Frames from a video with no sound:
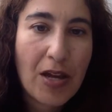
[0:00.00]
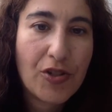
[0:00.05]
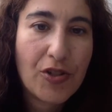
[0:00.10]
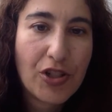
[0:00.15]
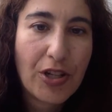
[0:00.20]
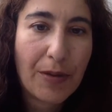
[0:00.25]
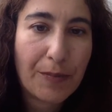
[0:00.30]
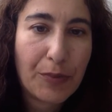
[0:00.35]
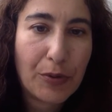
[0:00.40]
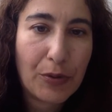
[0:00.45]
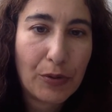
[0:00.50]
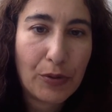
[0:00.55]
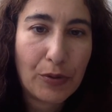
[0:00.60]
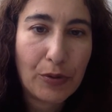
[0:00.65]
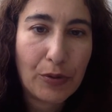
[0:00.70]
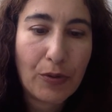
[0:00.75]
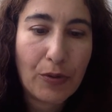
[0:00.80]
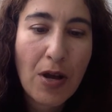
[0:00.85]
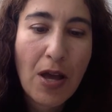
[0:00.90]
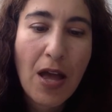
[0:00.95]

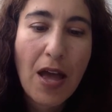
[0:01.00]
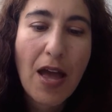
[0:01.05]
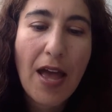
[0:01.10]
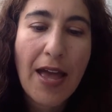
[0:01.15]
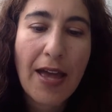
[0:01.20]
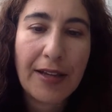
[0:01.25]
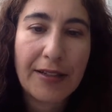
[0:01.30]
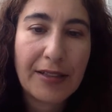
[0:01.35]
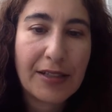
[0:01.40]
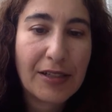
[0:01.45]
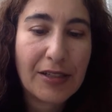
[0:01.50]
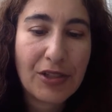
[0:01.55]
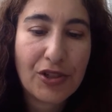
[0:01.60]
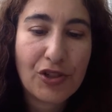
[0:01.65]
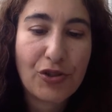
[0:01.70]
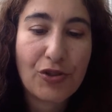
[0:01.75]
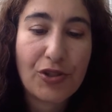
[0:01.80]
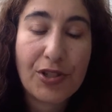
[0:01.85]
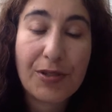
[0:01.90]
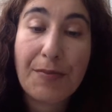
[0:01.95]
shampoo and
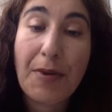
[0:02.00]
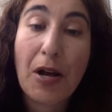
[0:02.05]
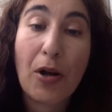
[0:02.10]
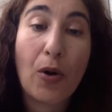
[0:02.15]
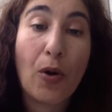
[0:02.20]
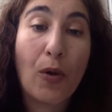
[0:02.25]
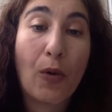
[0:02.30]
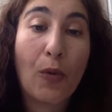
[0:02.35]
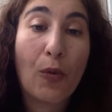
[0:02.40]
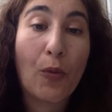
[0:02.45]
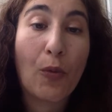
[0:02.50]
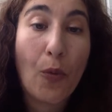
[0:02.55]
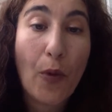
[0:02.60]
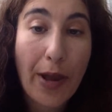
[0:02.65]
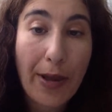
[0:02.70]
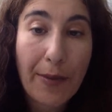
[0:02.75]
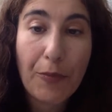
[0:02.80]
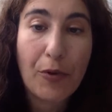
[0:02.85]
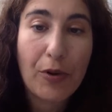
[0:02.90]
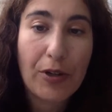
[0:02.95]
conditioner smell
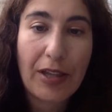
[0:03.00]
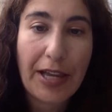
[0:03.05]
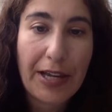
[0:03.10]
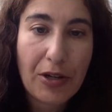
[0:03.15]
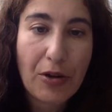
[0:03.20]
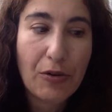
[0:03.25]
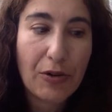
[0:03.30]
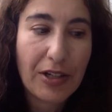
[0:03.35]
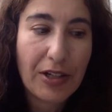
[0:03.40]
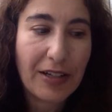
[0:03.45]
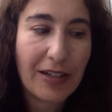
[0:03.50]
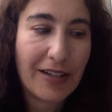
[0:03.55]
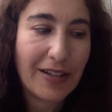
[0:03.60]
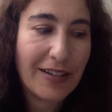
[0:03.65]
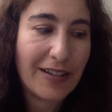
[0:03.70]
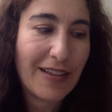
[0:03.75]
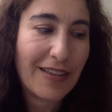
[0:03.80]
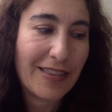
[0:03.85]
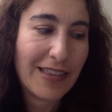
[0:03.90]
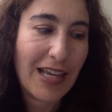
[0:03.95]
way more like coconut
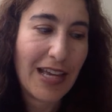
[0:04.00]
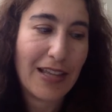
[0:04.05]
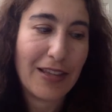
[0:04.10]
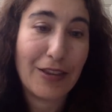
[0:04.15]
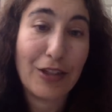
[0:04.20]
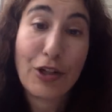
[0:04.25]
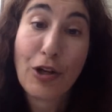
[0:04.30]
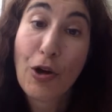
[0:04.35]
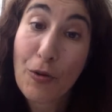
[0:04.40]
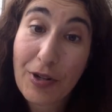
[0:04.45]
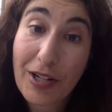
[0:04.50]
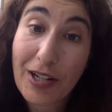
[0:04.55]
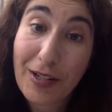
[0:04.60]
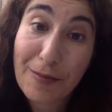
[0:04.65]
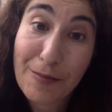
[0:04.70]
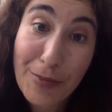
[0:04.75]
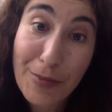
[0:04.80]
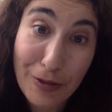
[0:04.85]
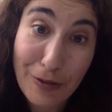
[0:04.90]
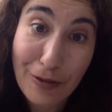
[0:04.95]
than the
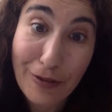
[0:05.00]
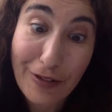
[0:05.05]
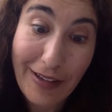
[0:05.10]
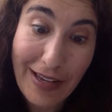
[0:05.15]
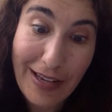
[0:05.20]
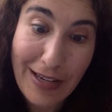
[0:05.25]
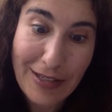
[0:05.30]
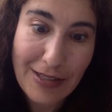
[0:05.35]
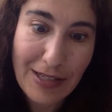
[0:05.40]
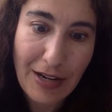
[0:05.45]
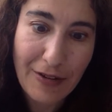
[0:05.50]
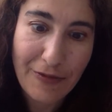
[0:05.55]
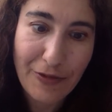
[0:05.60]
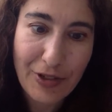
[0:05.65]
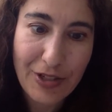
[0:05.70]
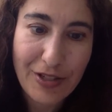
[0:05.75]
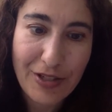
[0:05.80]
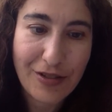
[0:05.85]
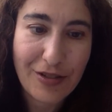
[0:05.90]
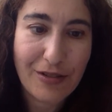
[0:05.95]
coconut milk
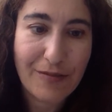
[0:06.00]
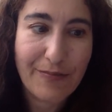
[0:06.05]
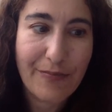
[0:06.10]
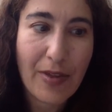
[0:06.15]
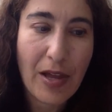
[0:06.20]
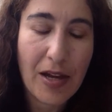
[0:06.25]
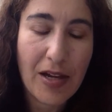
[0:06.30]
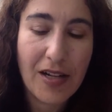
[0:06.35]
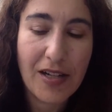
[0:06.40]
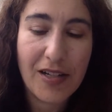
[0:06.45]
anti-frizz uh,